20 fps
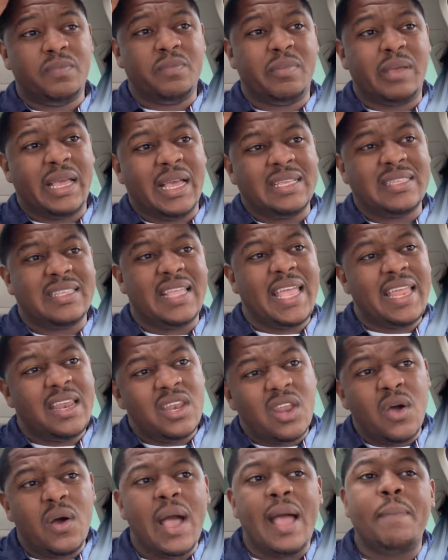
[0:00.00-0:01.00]
because they
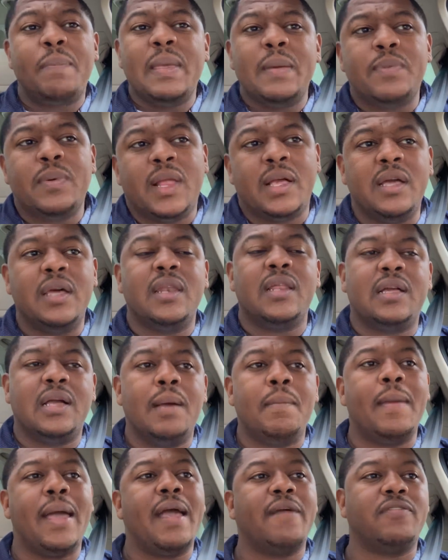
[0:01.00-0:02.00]
know how people are going to
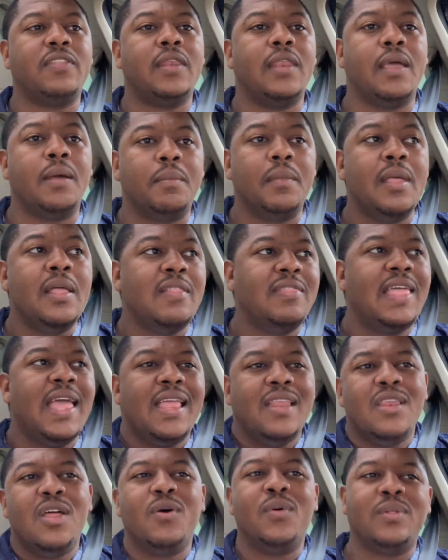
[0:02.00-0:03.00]
come after them.
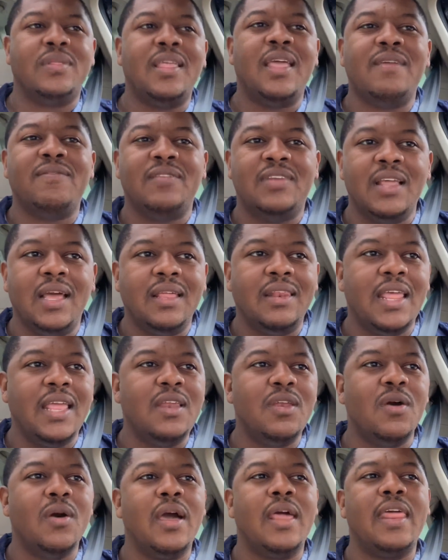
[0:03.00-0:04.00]
They know what they've done. They
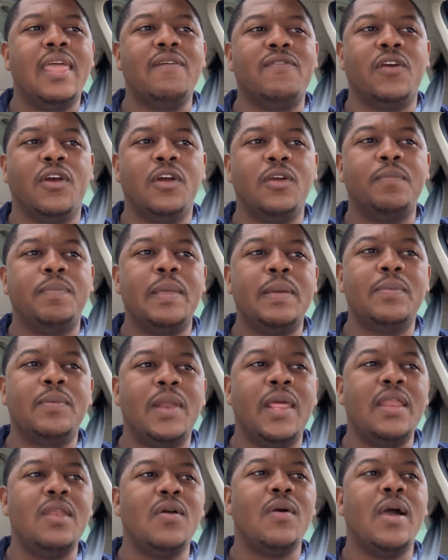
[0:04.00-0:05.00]
know how they've hurt people.
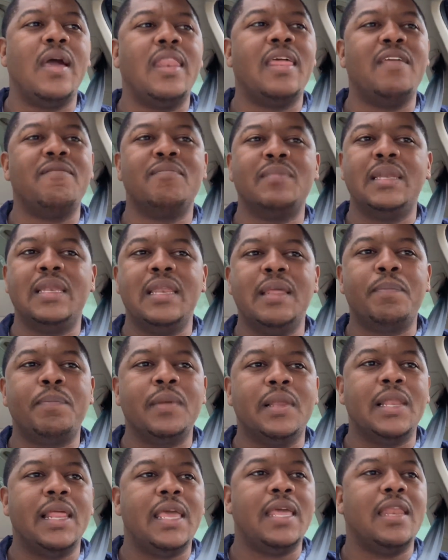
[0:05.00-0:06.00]
They know how they've
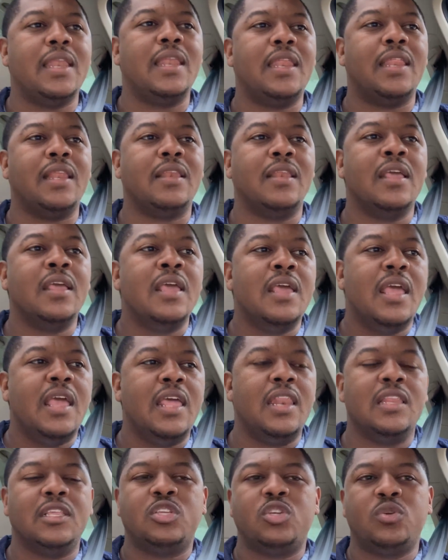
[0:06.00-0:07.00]
manipulated and
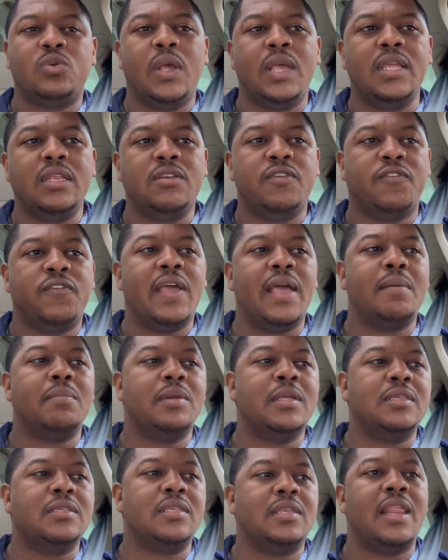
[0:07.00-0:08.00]
and estranged
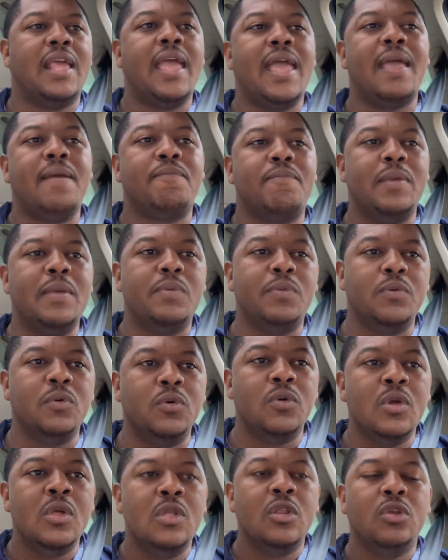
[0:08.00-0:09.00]
families and had
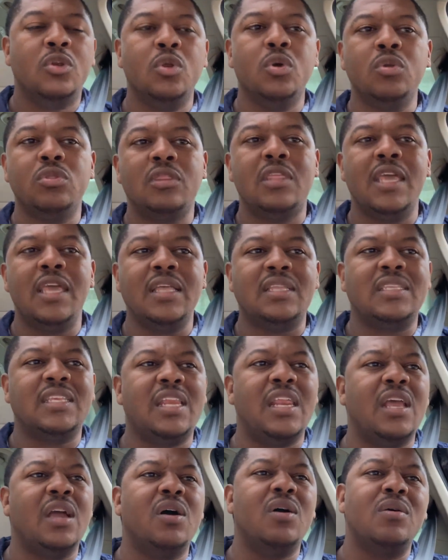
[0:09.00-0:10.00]
people do things to
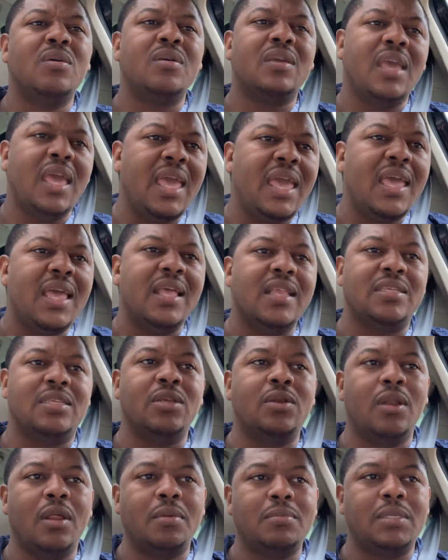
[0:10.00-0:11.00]
their own kids.
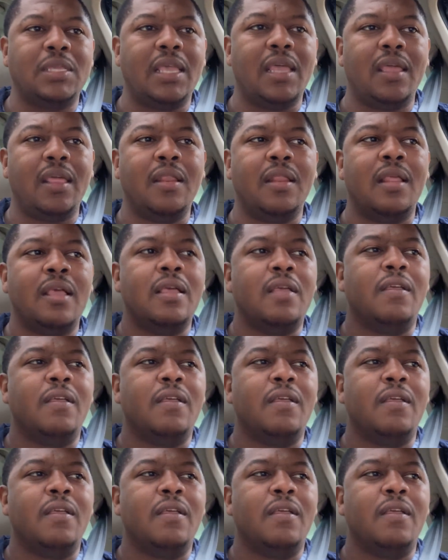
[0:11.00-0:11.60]
You know what I'm saying?